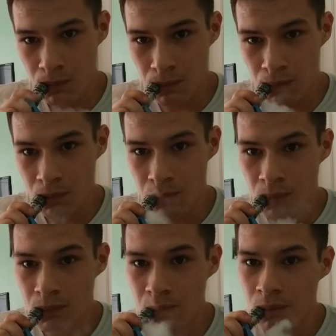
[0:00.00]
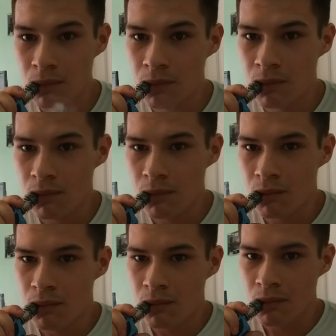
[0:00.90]

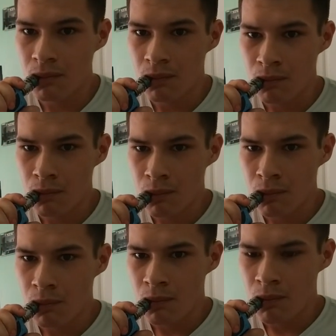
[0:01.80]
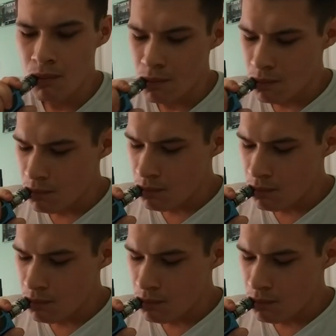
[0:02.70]
(no one is talking)